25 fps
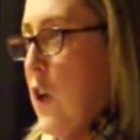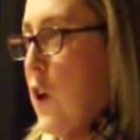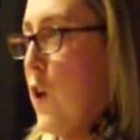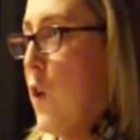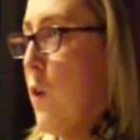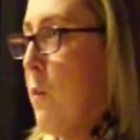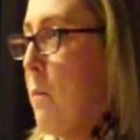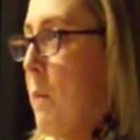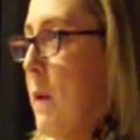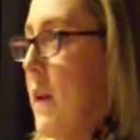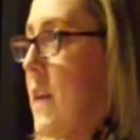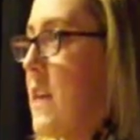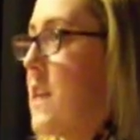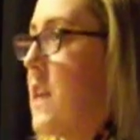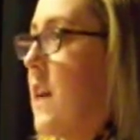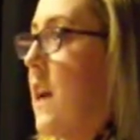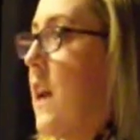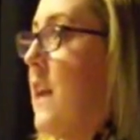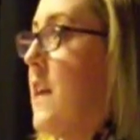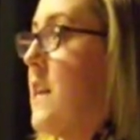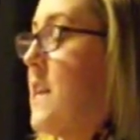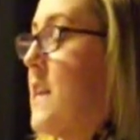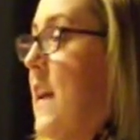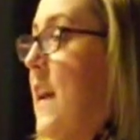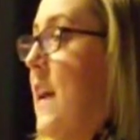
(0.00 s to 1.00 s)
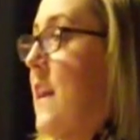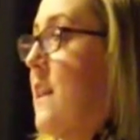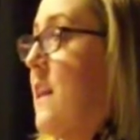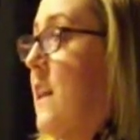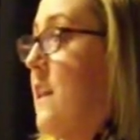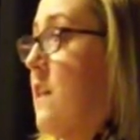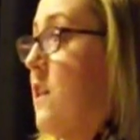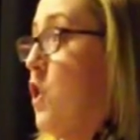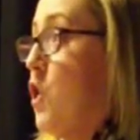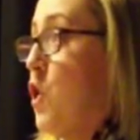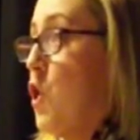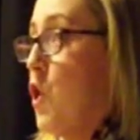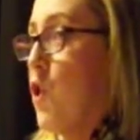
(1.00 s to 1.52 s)
who basically said
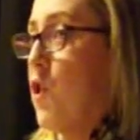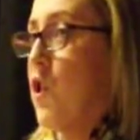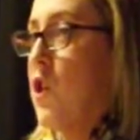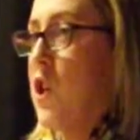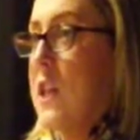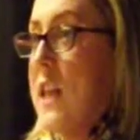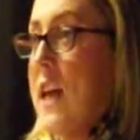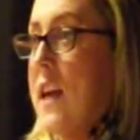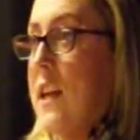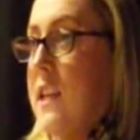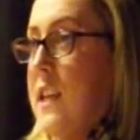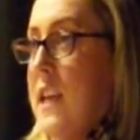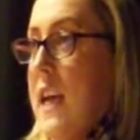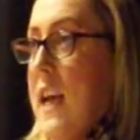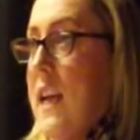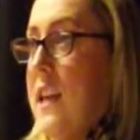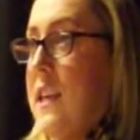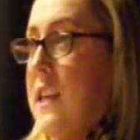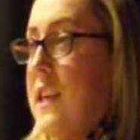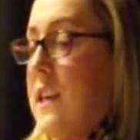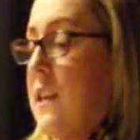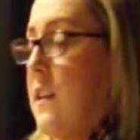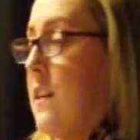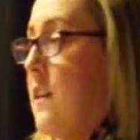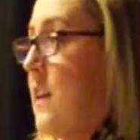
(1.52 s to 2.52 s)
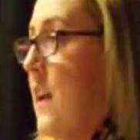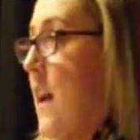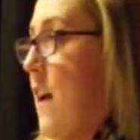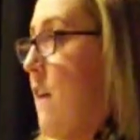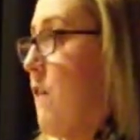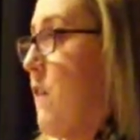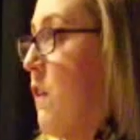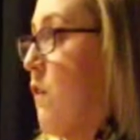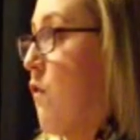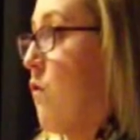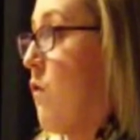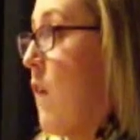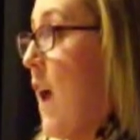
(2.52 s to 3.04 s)
that the judge that day didn't
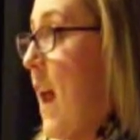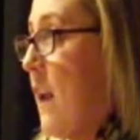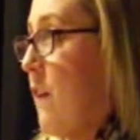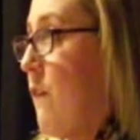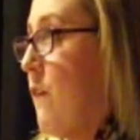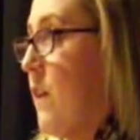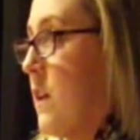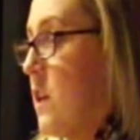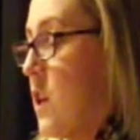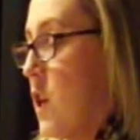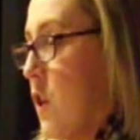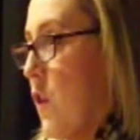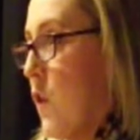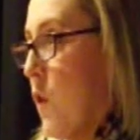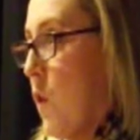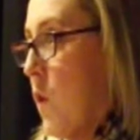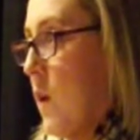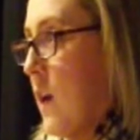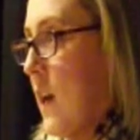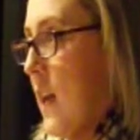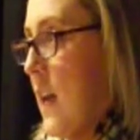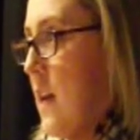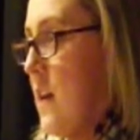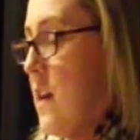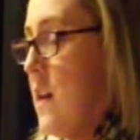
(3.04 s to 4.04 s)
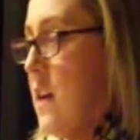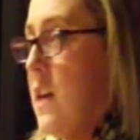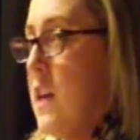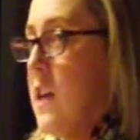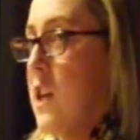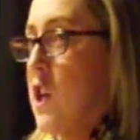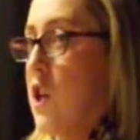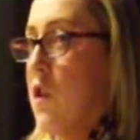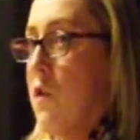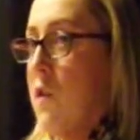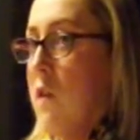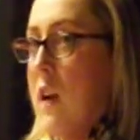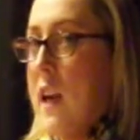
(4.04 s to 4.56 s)
have the relevant authority
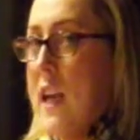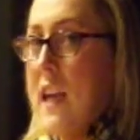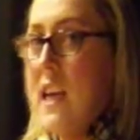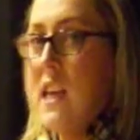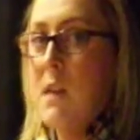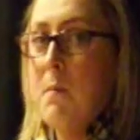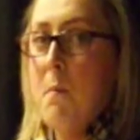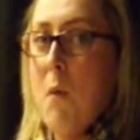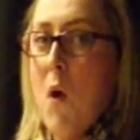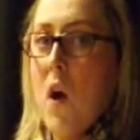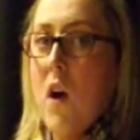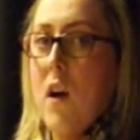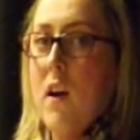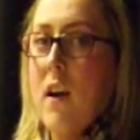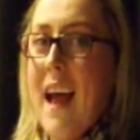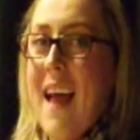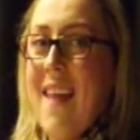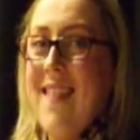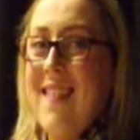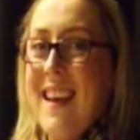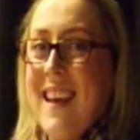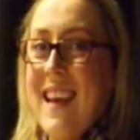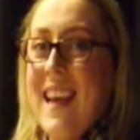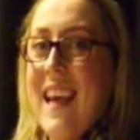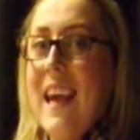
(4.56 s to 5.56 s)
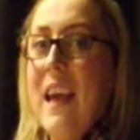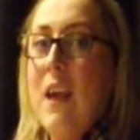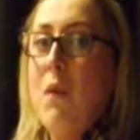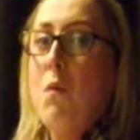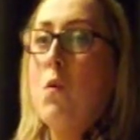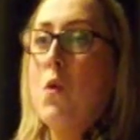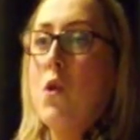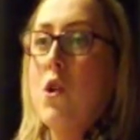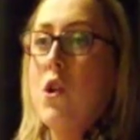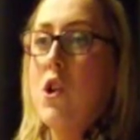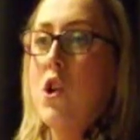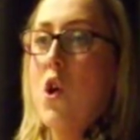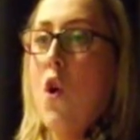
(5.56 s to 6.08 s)
to release Martin, and that he
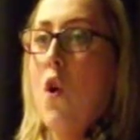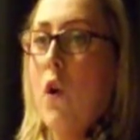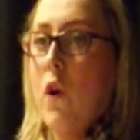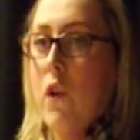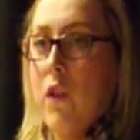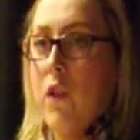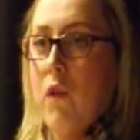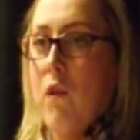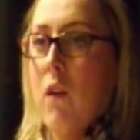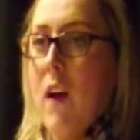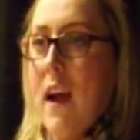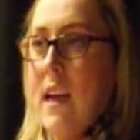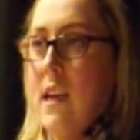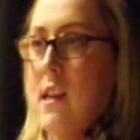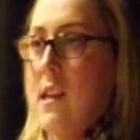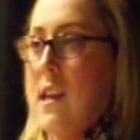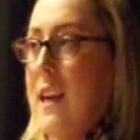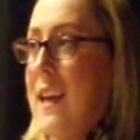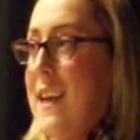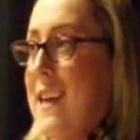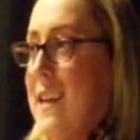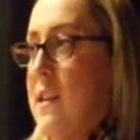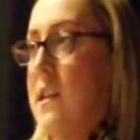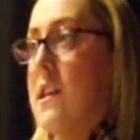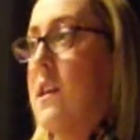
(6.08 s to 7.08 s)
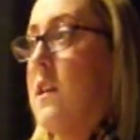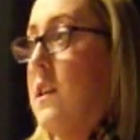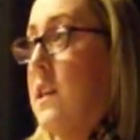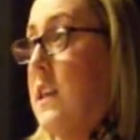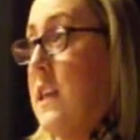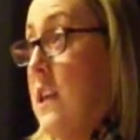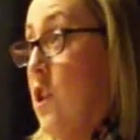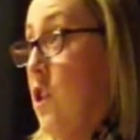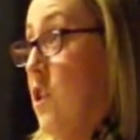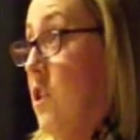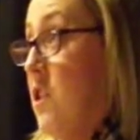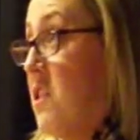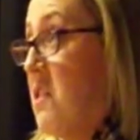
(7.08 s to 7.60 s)
was authorising his
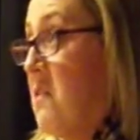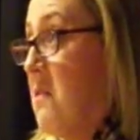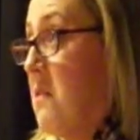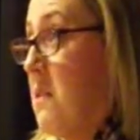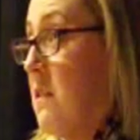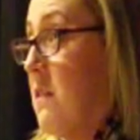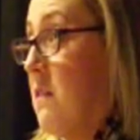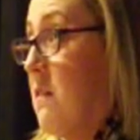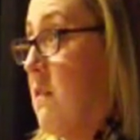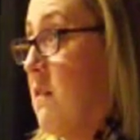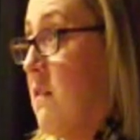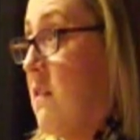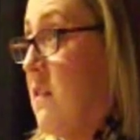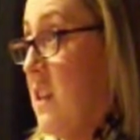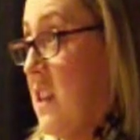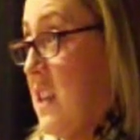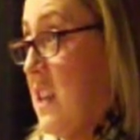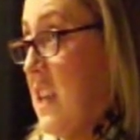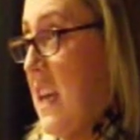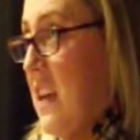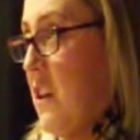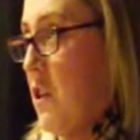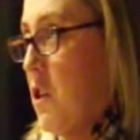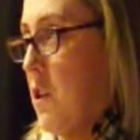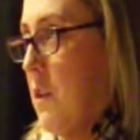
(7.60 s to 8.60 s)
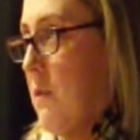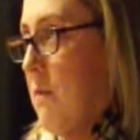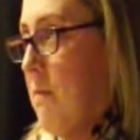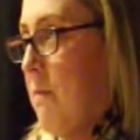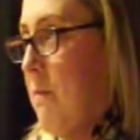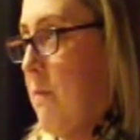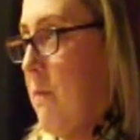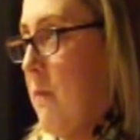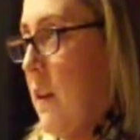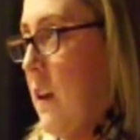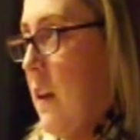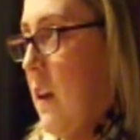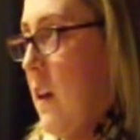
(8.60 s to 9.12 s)
continued detention.
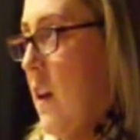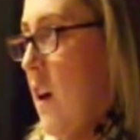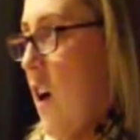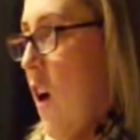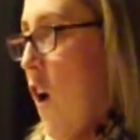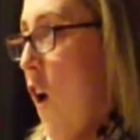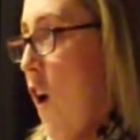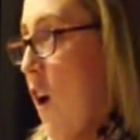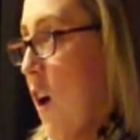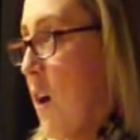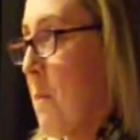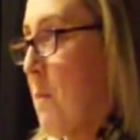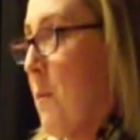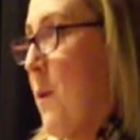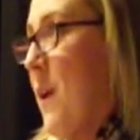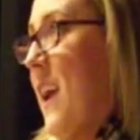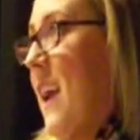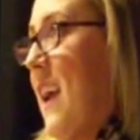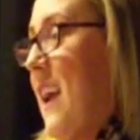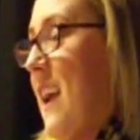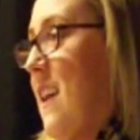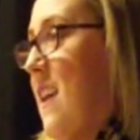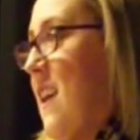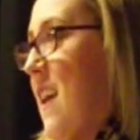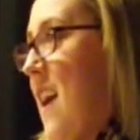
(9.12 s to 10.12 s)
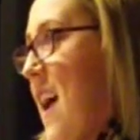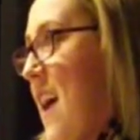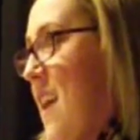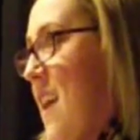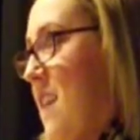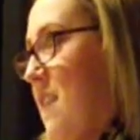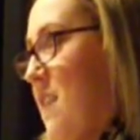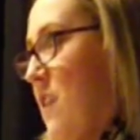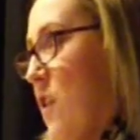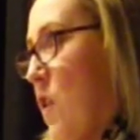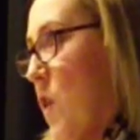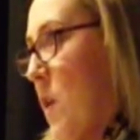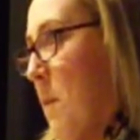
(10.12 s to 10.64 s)
Heartbreaking,
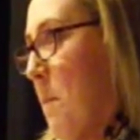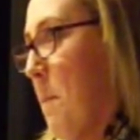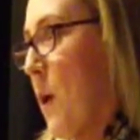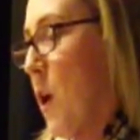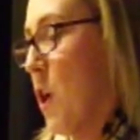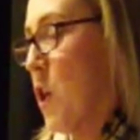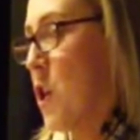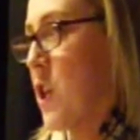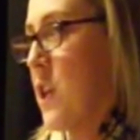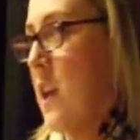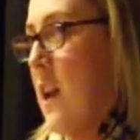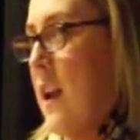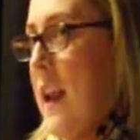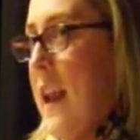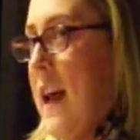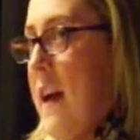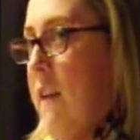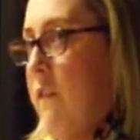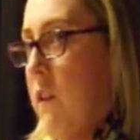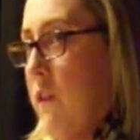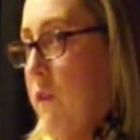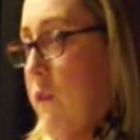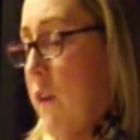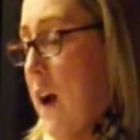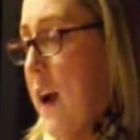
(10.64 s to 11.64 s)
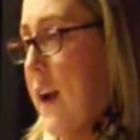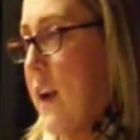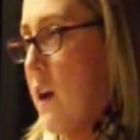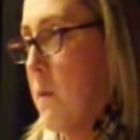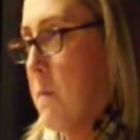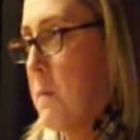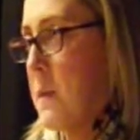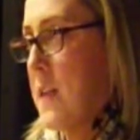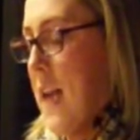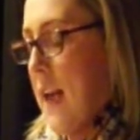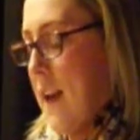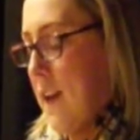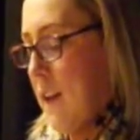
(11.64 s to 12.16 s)
and on a personal level very
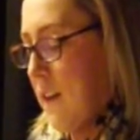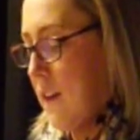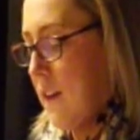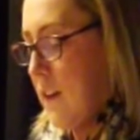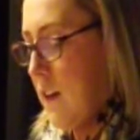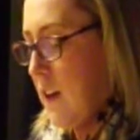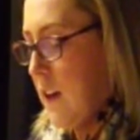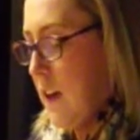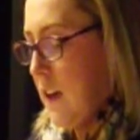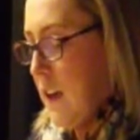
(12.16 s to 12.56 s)
upsetting.